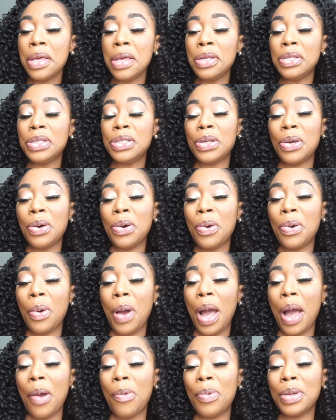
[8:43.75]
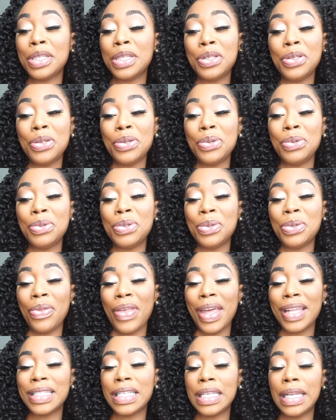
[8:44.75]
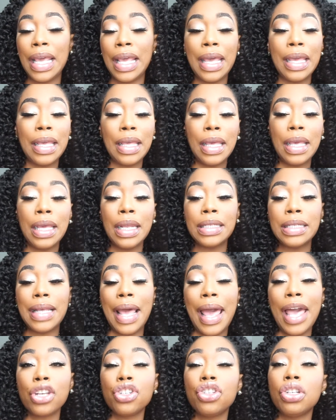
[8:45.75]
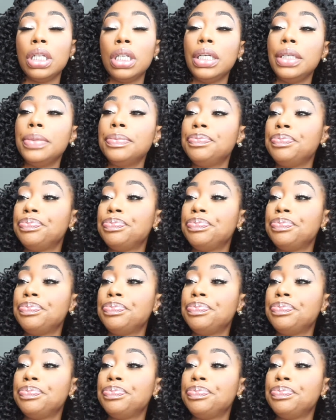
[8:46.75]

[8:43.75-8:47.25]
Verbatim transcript: so I want to do that today. It is actually,